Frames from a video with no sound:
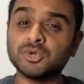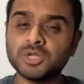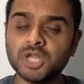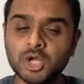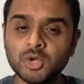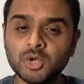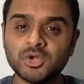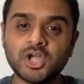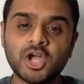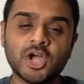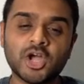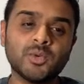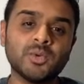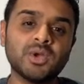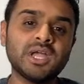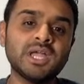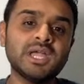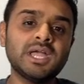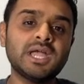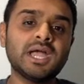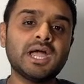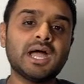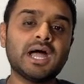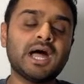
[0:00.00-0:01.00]
logo
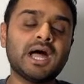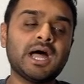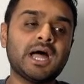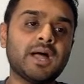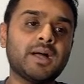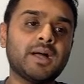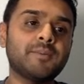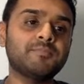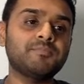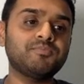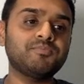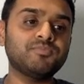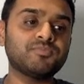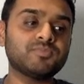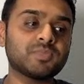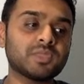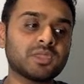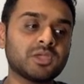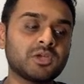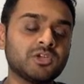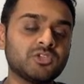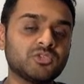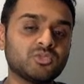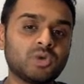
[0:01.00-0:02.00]

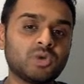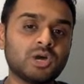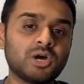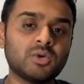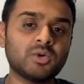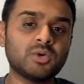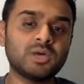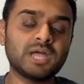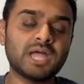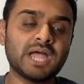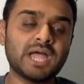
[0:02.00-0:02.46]
as well.